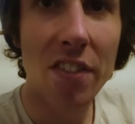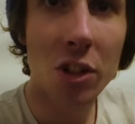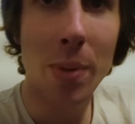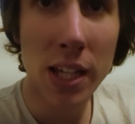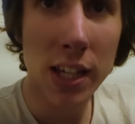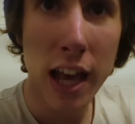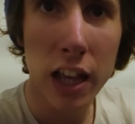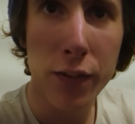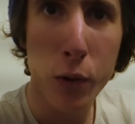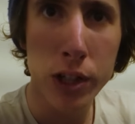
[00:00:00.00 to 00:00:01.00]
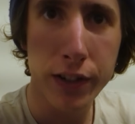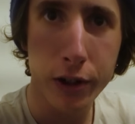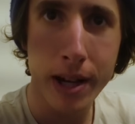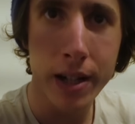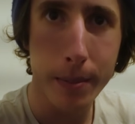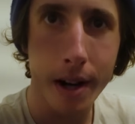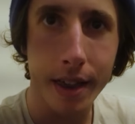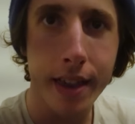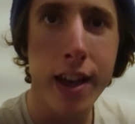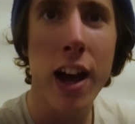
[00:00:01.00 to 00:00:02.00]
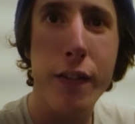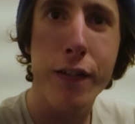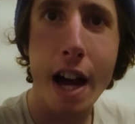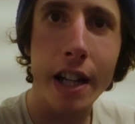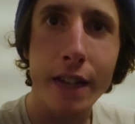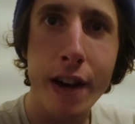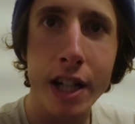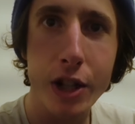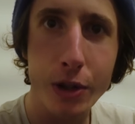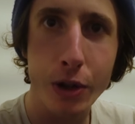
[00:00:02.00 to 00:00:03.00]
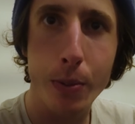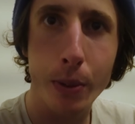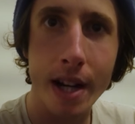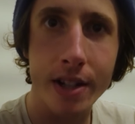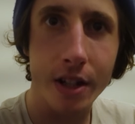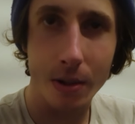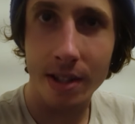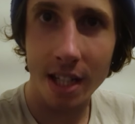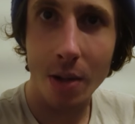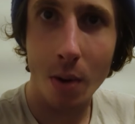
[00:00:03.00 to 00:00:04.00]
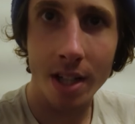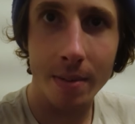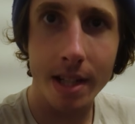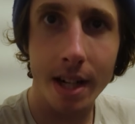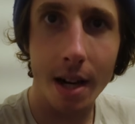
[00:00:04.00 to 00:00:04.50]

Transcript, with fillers: After being in California for about a month, I finally found a YouTube prankster who said he wanted to meet